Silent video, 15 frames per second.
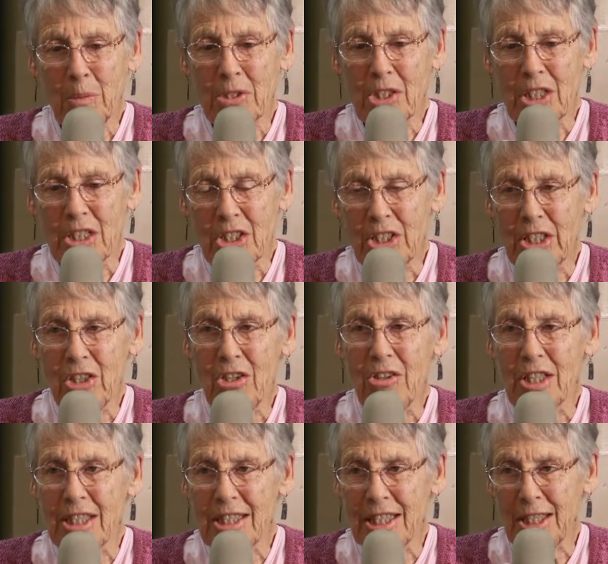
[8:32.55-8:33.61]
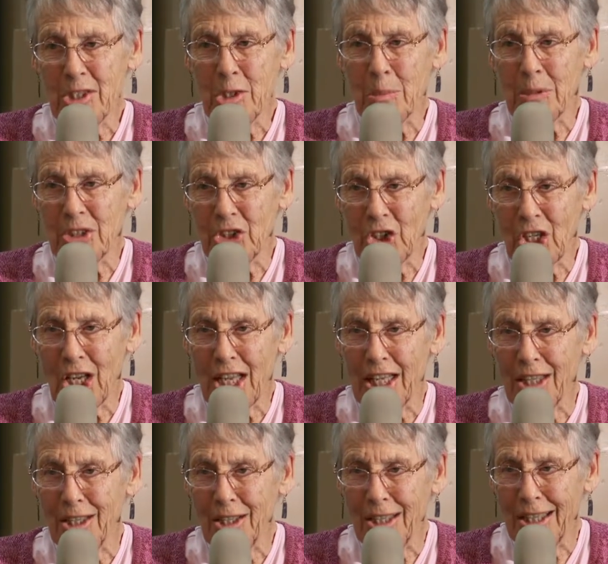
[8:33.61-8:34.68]
was considered the sensible
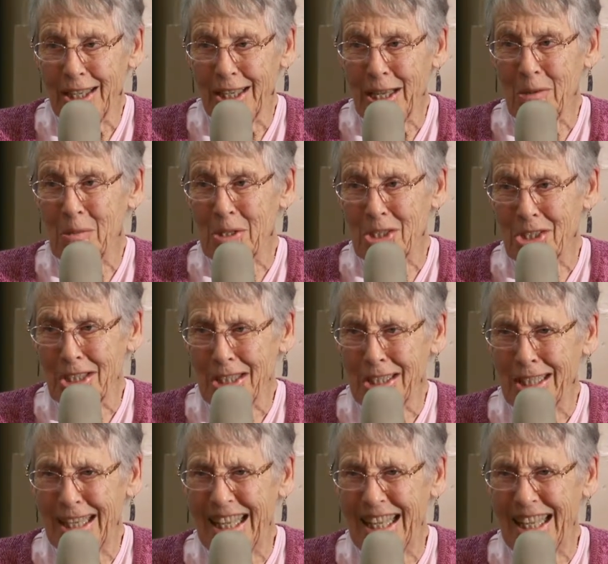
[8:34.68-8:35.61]
child. I wasn't.